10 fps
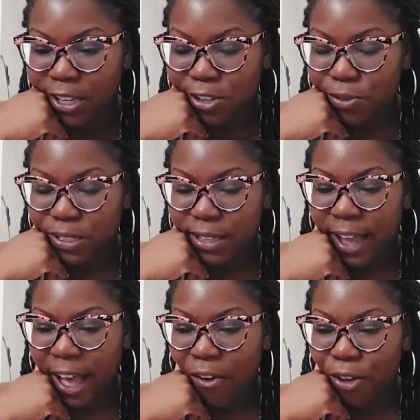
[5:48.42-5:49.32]
So it's like,
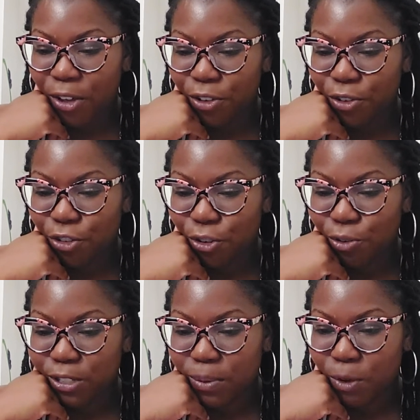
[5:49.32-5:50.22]
how can you show
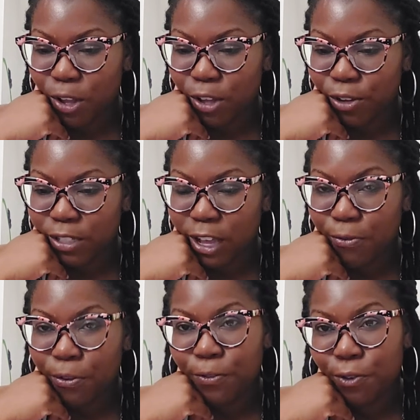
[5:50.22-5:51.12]
someone
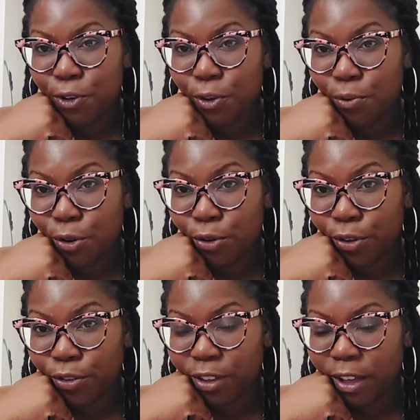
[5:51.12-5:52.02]
yourself if you don't know
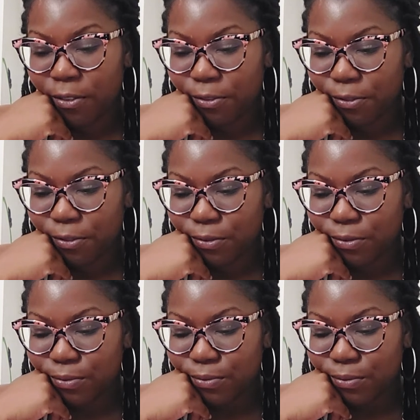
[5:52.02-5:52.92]
yourself?
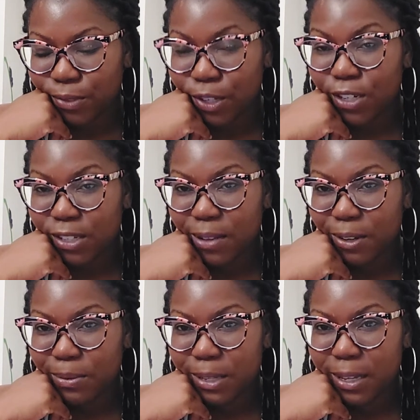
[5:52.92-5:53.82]
You understand what
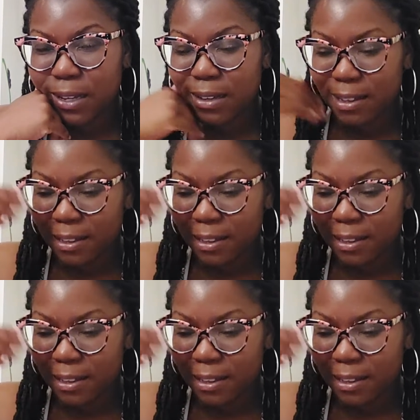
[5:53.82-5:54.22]
I'm saying?